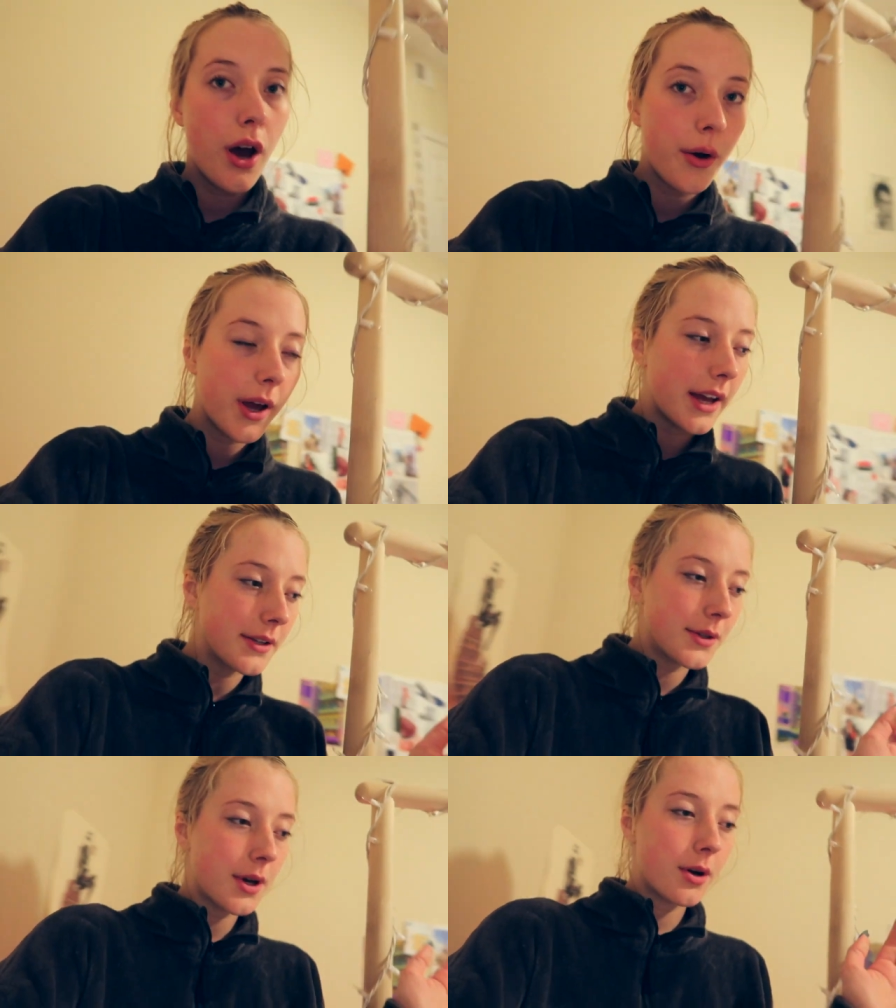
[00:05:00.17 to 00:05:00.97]
Okay,
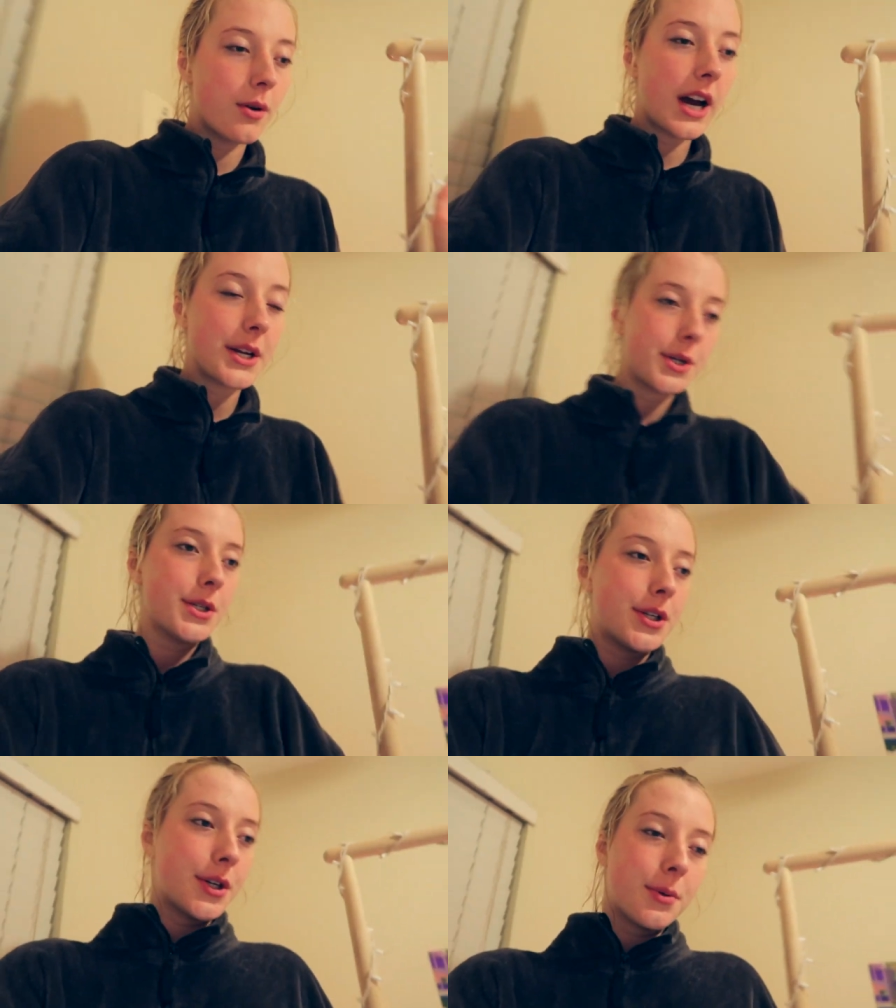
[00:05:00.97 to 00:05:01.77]
so I
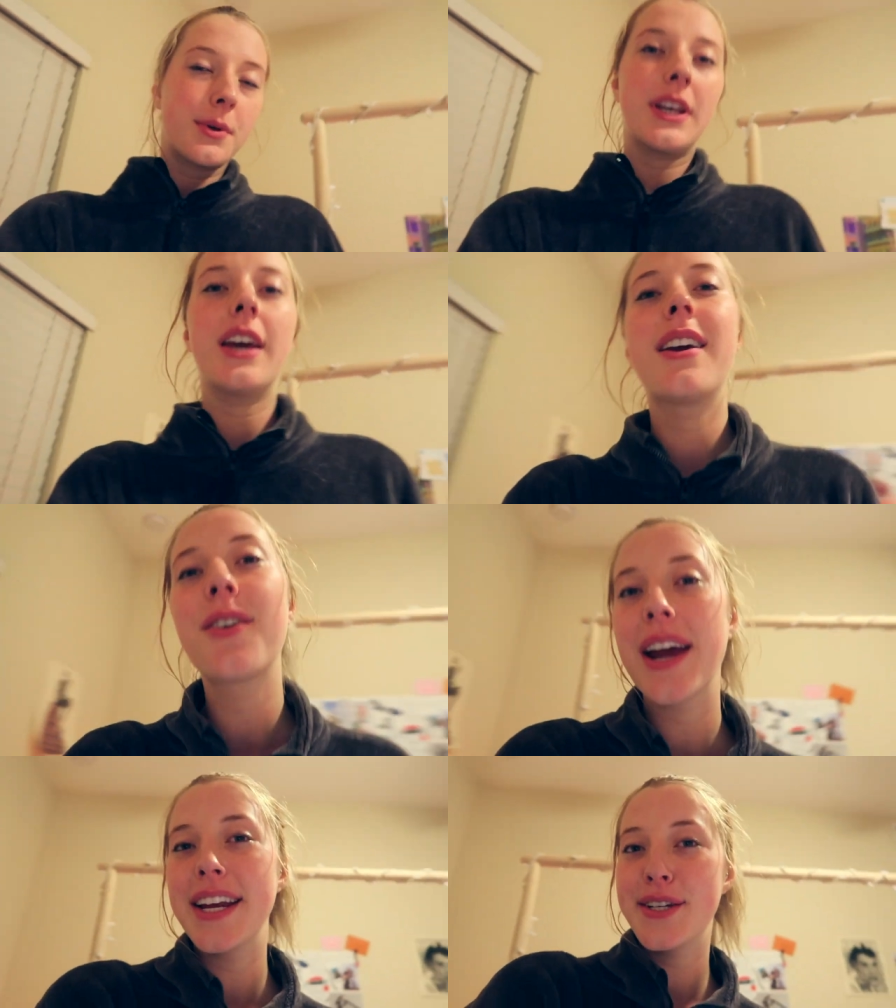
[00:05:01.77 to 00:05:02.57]
just took a really
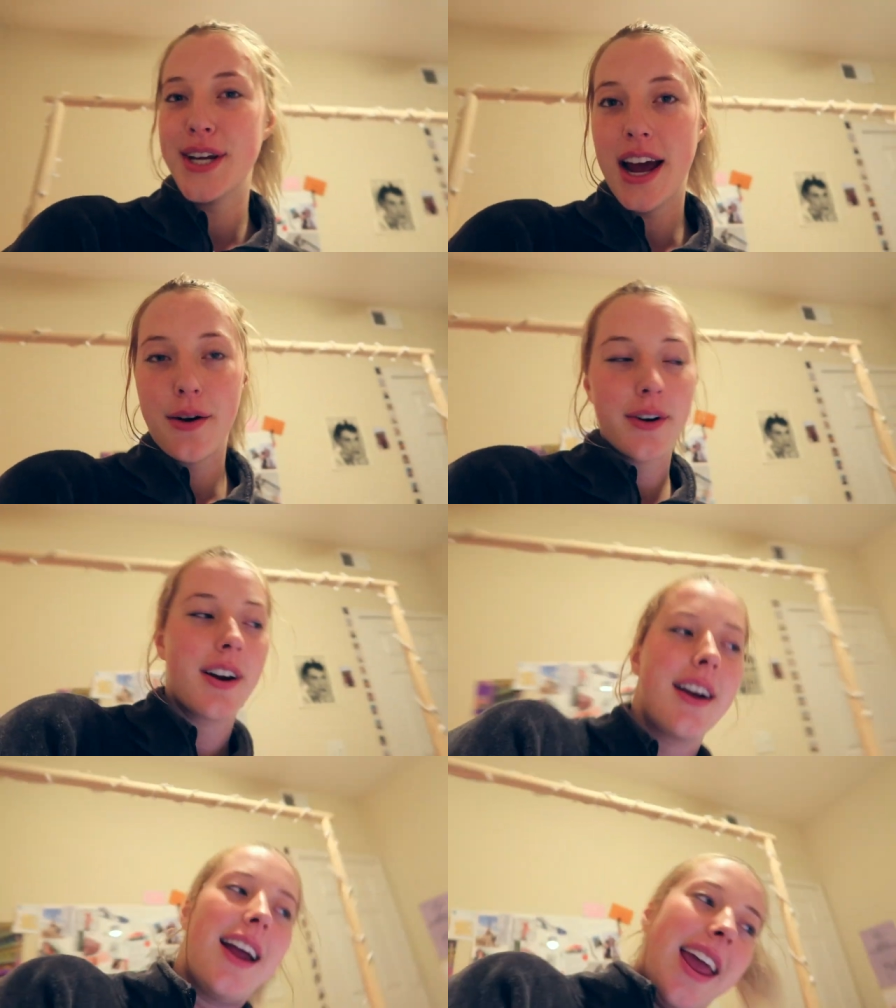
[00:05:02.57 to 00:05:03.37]
great shower